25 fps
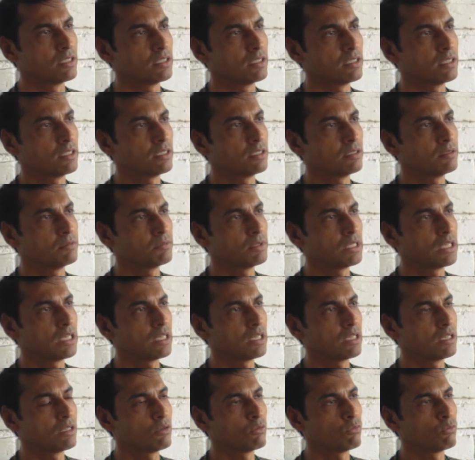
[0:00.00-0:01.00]
Um,
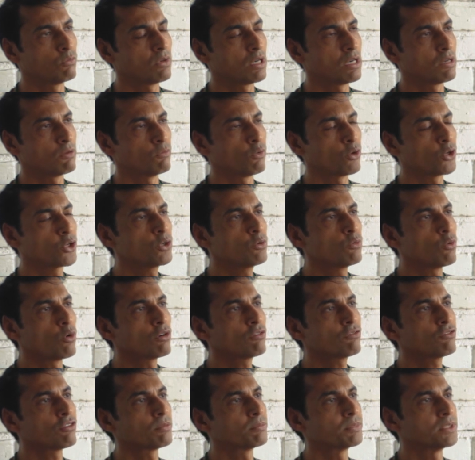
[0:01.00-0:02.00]
what do you
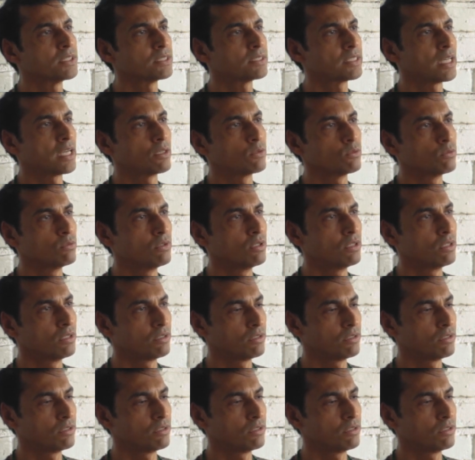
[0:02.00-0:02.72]
want from this tattoo?